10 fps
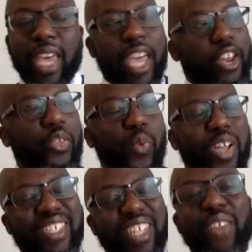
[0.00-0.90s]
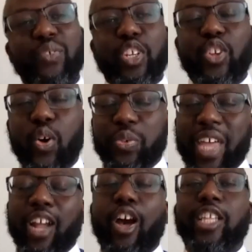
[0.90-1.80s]
In other words, David knows
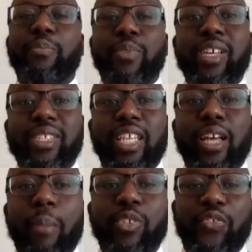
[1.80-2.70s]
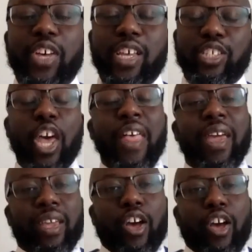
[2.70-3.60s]
that God's mercy comes first.
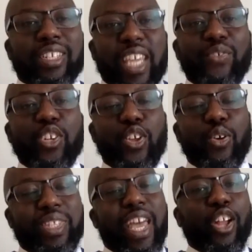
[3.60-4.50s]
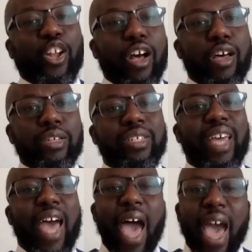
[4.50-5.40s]
David knows that God
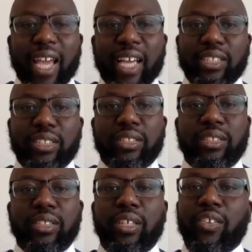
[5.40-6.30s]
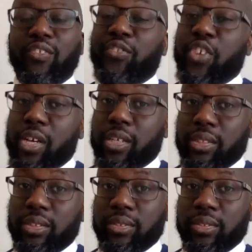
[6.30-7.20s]
acts
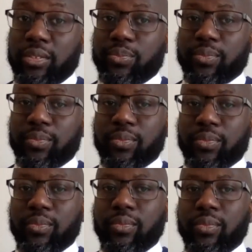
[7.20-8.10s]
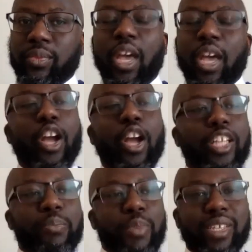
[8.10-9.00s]
first.
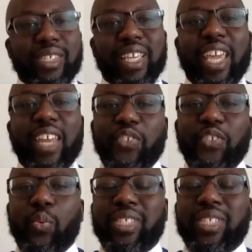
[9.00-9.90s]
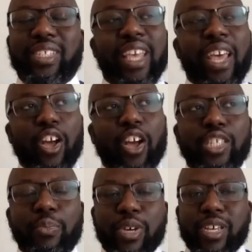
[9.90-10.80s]
God's mercy influences,
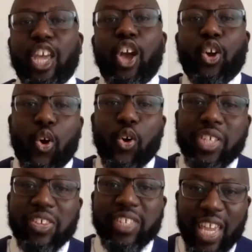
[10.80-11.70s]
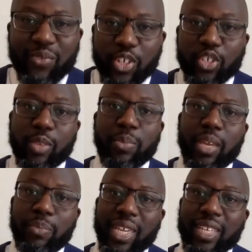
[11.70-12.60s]
God's mercy causes David to be
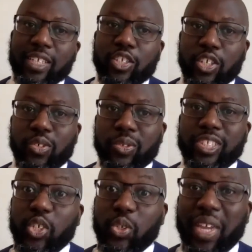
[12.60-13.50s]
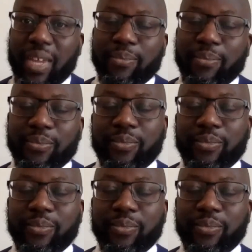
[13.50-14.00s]
obedient to him.